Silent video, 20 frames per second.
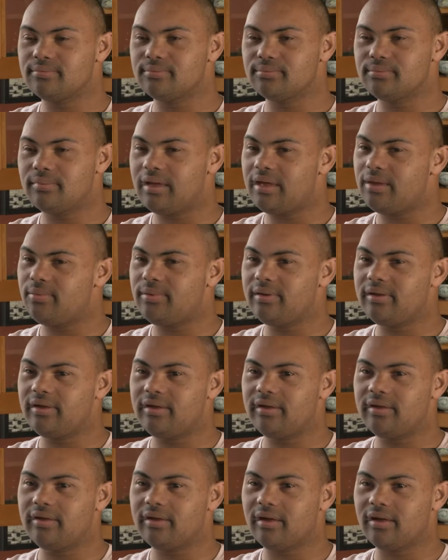
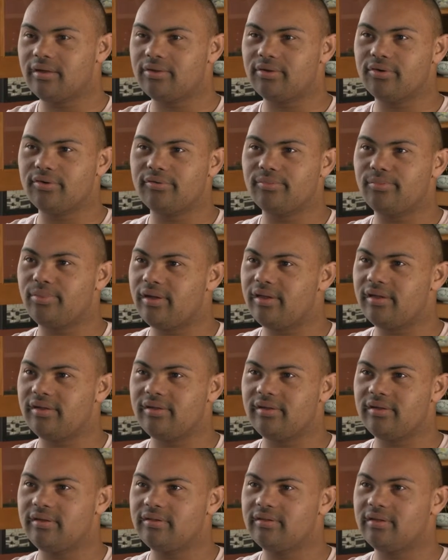Maybe I told
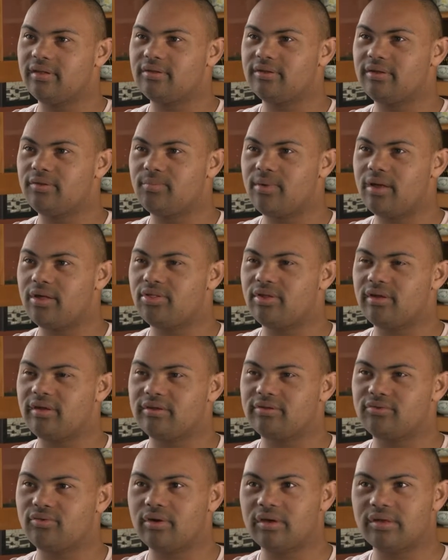Penny that she better
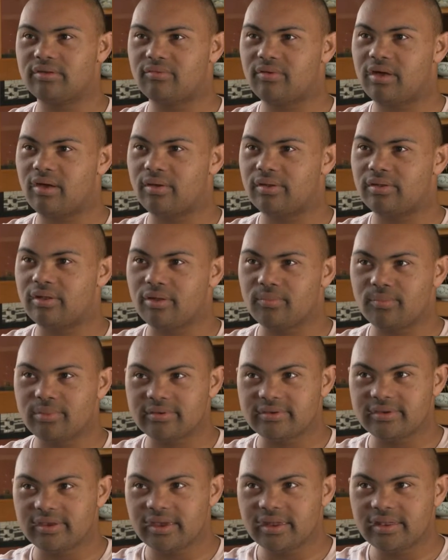think twice of having a
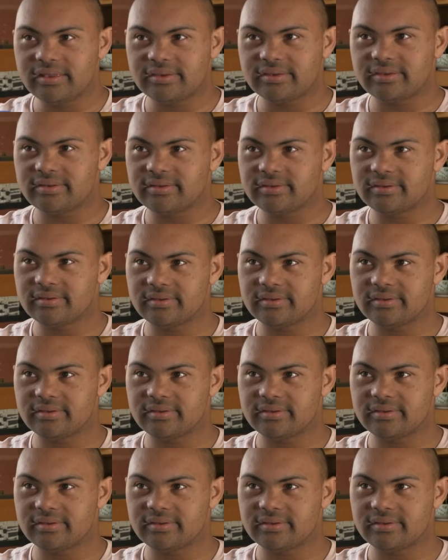biscuit.